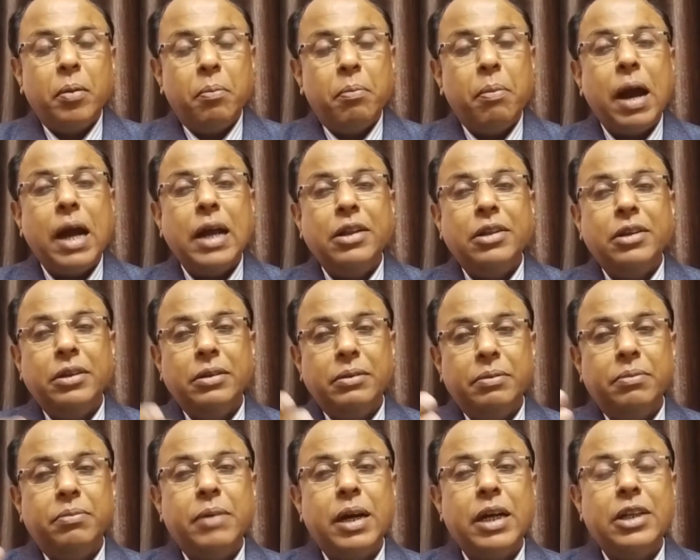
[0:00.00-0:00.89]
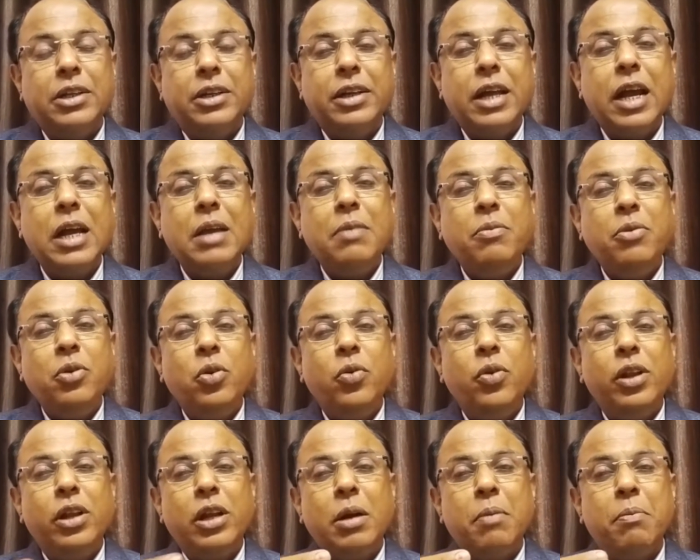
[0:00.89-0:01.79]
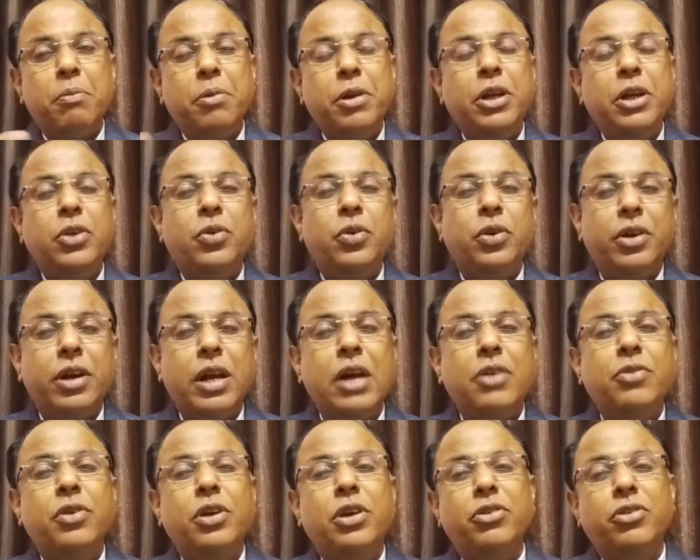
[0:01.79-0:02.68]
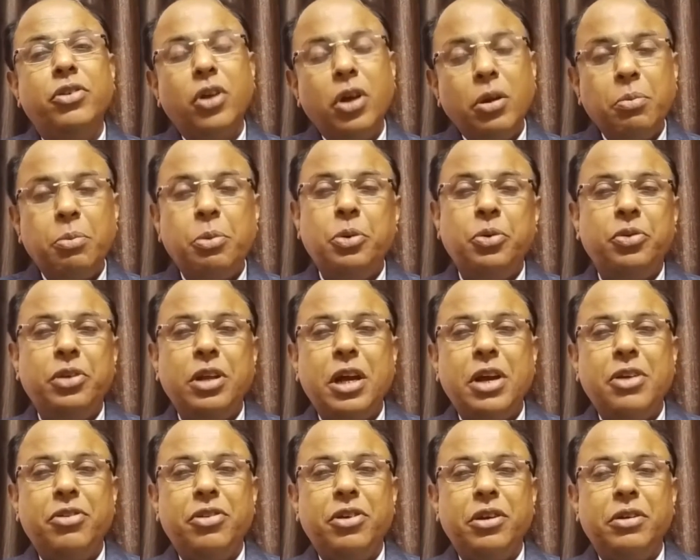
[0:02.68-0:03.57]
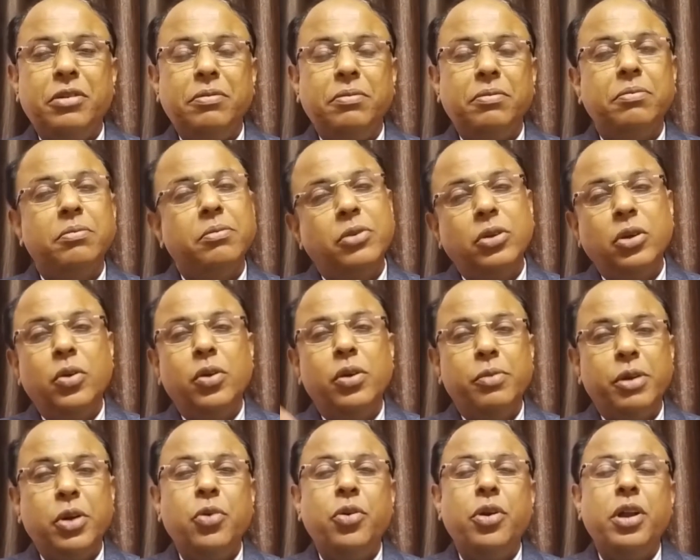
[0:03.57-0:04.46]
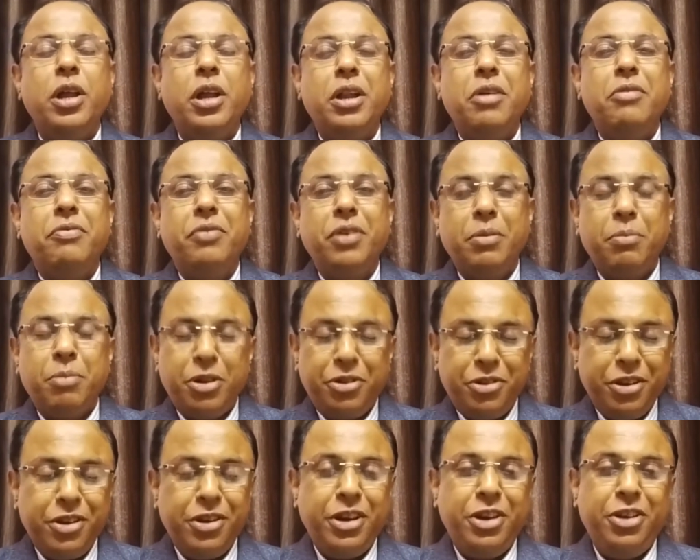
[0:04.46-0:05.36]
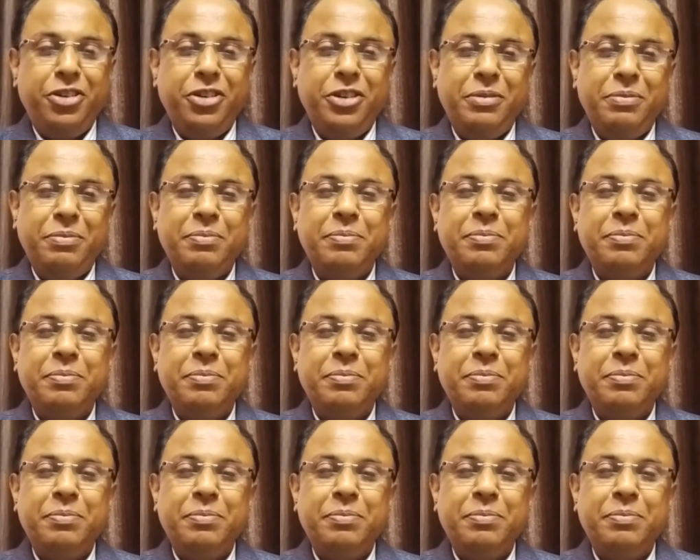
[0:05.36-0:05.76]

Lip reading: by the time you will complete your graduation or post graduation, you will be good enough in presentation.